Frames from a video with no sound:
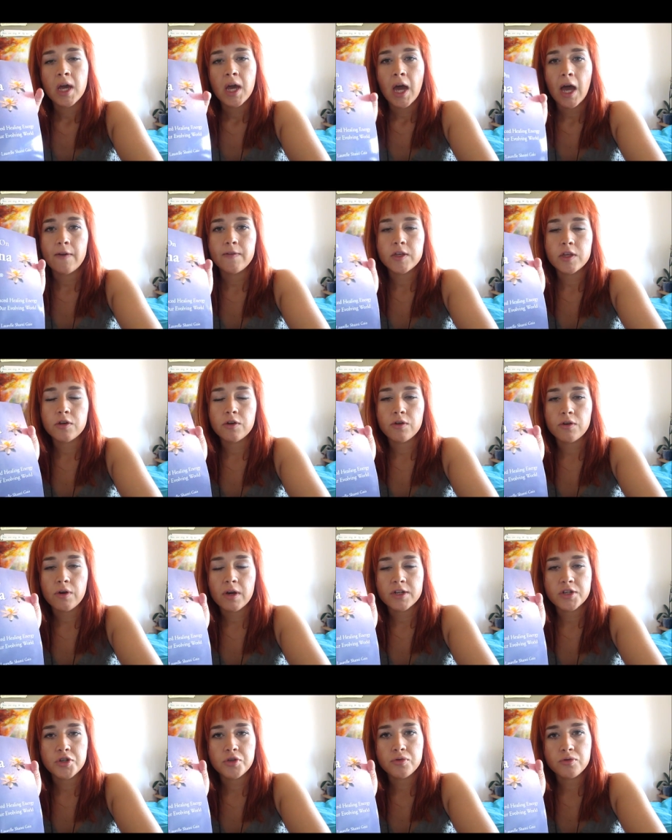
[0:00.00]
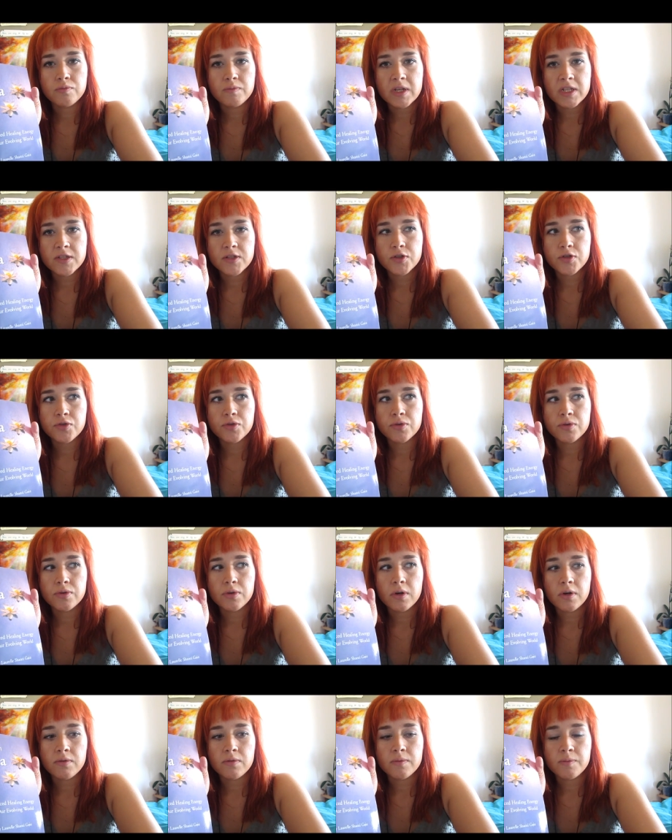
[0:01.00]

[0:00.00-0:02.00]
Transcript: having your attunements to